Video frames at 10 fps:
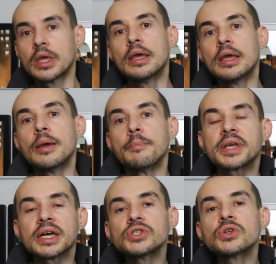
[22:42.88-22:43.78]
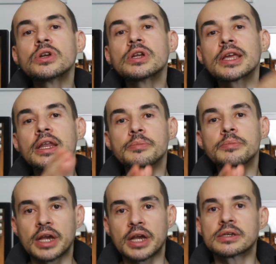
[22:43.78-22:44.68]
Because you're going to get
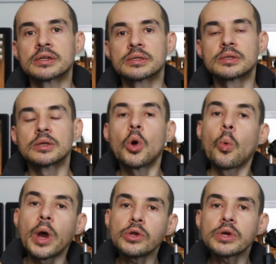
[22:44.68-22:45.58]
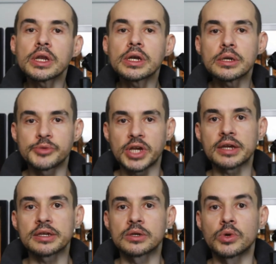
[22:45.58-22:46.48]
objections. When you get an objection,
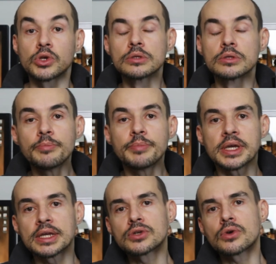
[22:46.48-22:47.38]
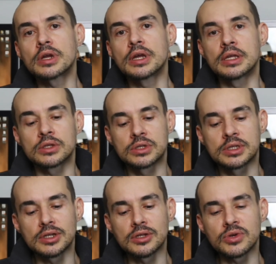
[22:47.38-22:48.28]
when you're looping until you
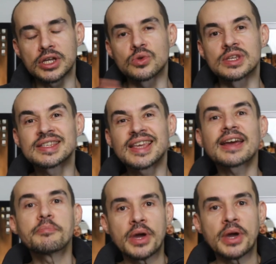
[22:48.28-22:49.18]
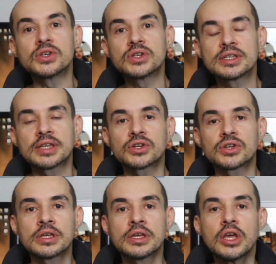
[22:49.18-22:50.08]
get to the second page, essentially,
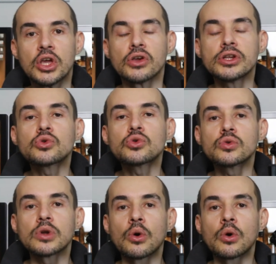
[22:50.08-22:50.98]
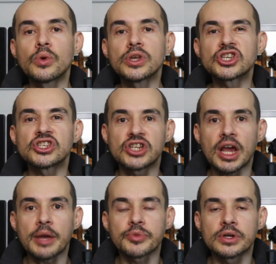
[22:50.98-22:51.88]
you need to know which
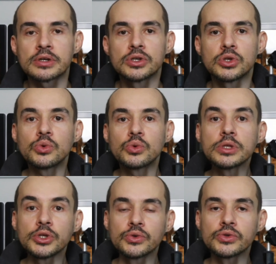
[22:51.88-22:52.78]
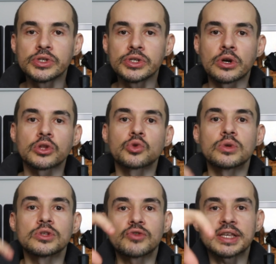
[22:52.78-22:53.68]
chapter you will use in order to
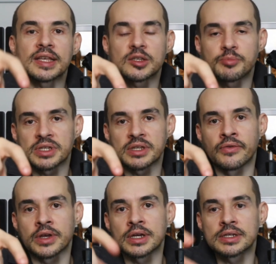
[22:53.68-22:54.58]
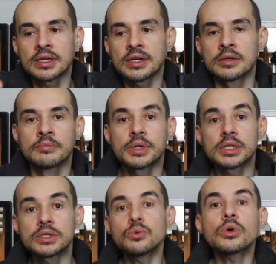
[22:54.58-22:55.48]
address that specific concern, because you
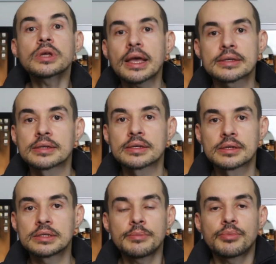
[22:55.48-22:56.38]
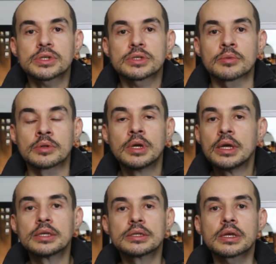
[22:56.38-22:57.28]
won't guess. It's impossible. It's
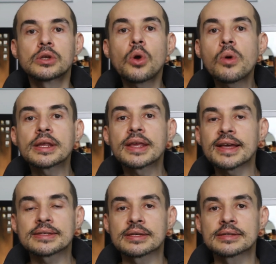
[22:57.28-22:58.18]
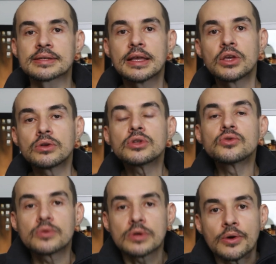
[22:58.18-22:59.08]
like no one guesses. You need to
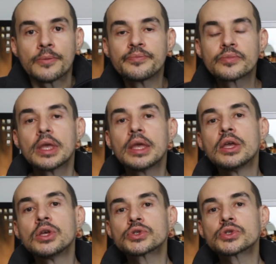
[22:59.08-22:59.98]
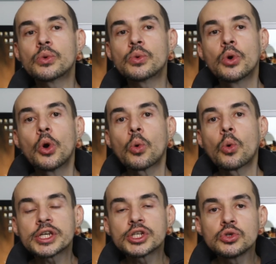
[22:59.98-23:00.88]
know. So what
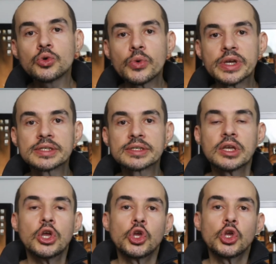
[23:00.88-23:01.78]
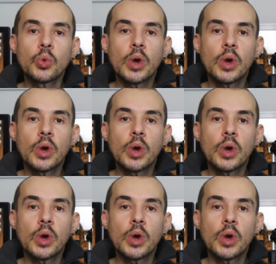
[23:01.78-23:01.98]
you do is you ask